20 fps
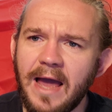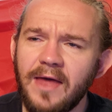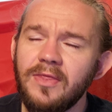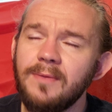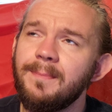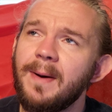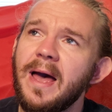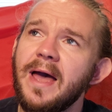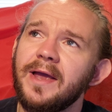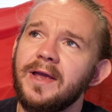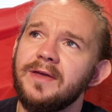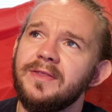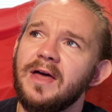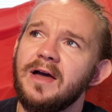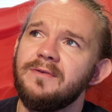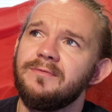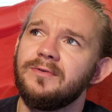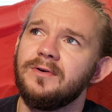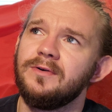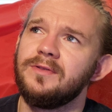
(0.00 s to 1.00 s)
At the back of
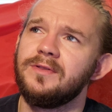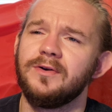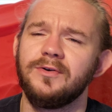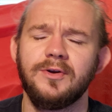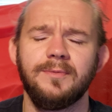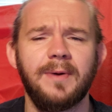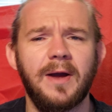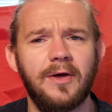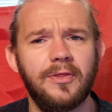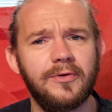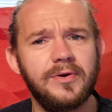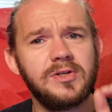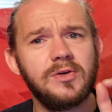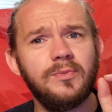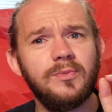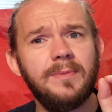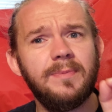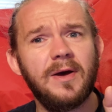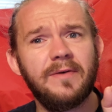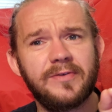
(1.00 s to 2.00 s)
that front third of your palate, there
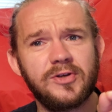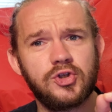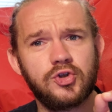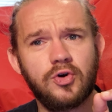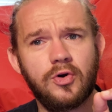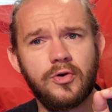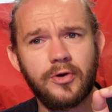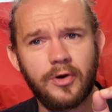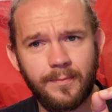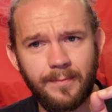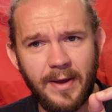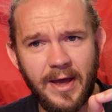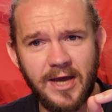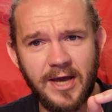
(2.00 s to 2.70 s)
is a wee bit of a stronger